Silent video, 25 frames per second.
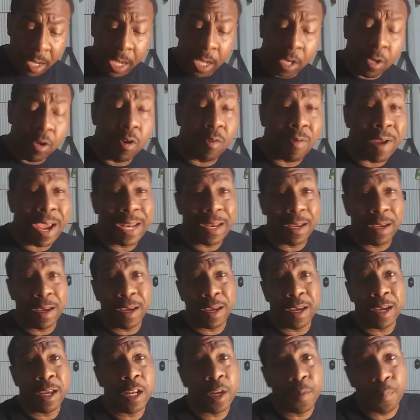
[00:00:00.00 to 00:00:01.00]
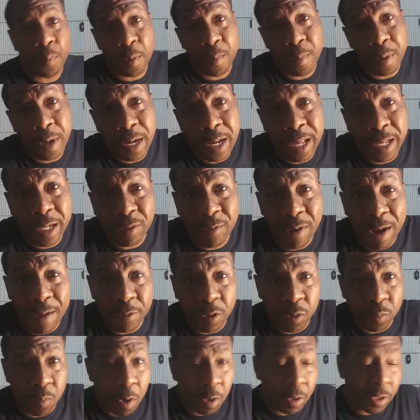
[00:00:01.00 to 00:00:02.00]
And you're right here in the Premier Leather
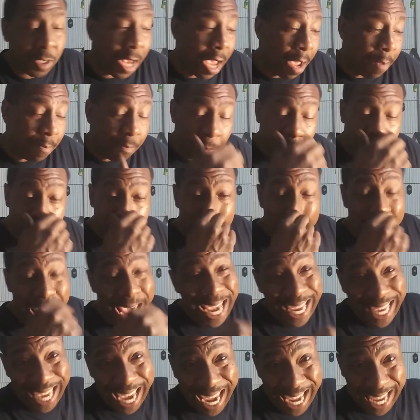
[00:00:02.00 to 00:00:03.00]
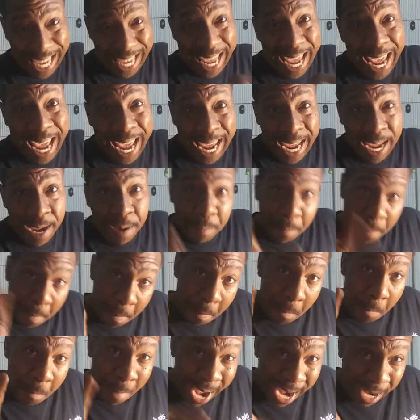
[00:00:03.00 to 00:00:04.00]
Crafters Workshop, aka
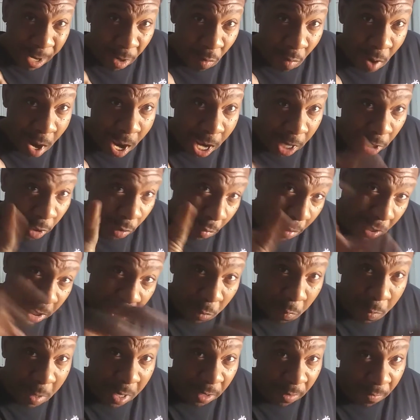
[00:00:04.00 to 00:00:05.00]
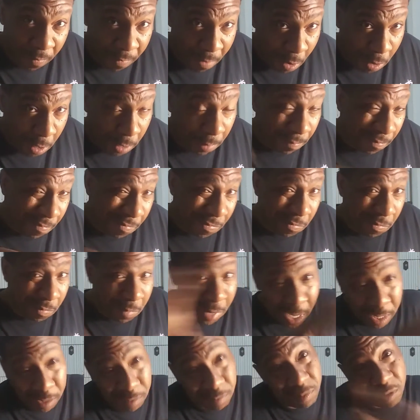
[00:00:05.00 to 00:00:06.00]
my garage, which has been converted,
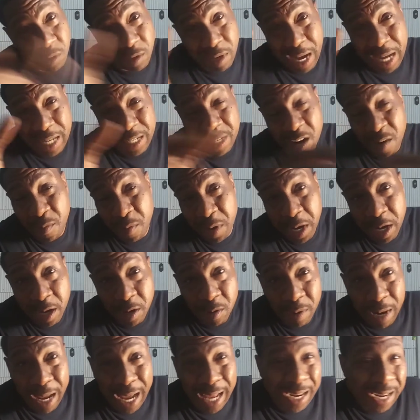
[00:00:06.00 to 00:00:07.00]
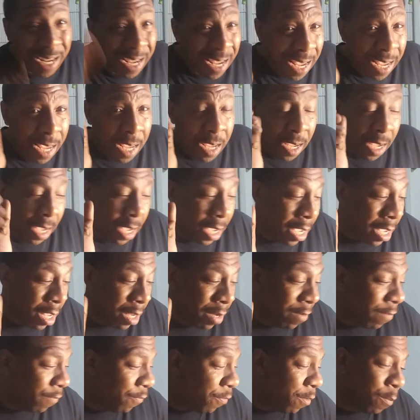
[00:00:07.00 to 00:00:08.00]
but you guys already knew that.
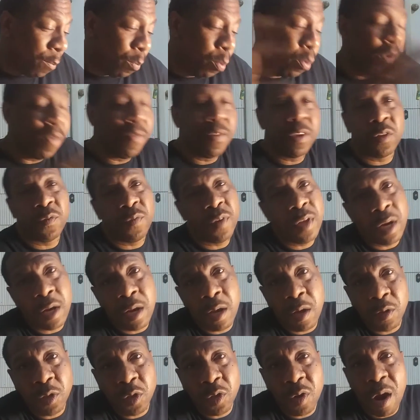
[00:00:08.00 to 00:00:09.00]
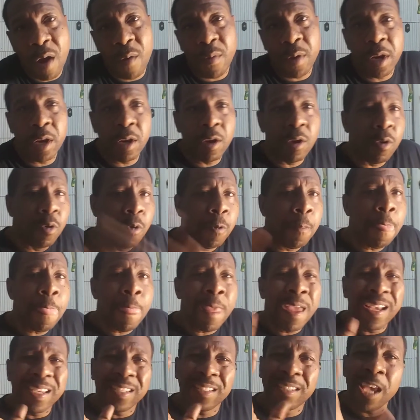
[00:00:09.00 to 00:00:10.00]
And from previous videos, you already knew,
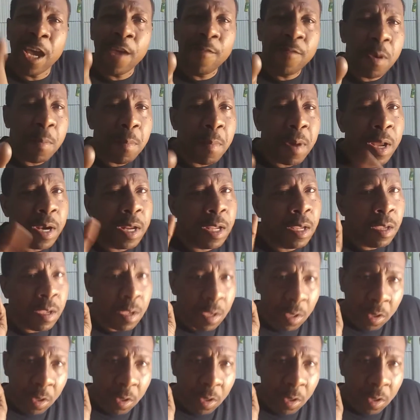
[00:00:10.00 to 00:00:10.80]
save your money.